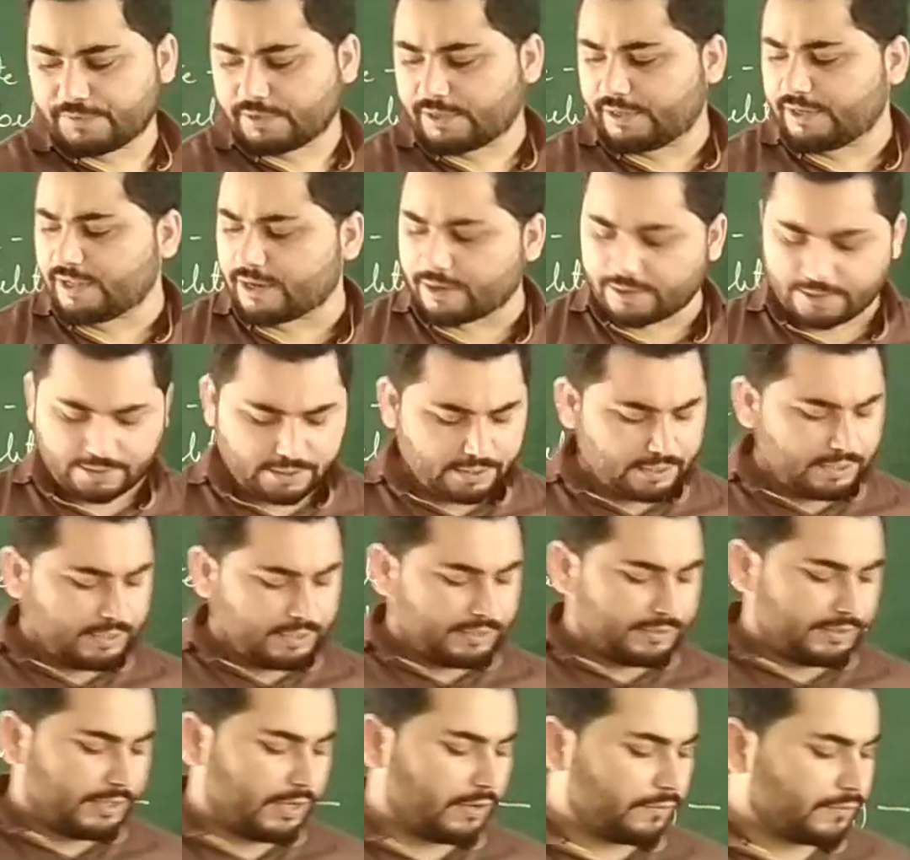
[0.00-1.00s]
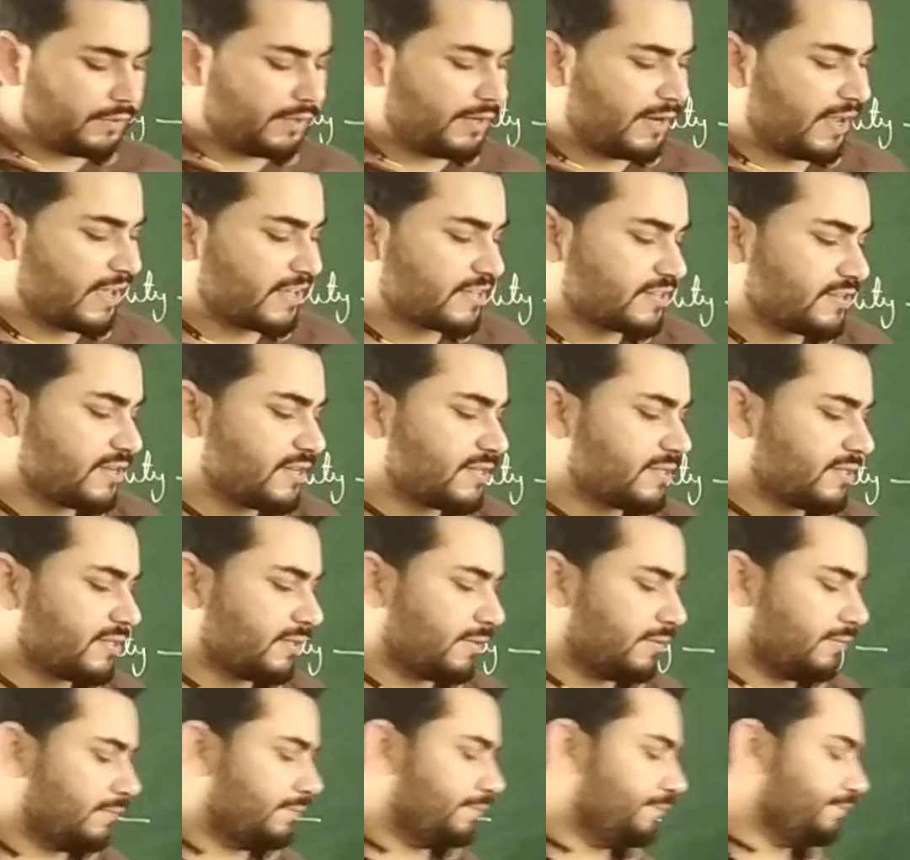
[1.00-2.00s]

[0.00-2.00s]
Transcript: Clear? Now the next is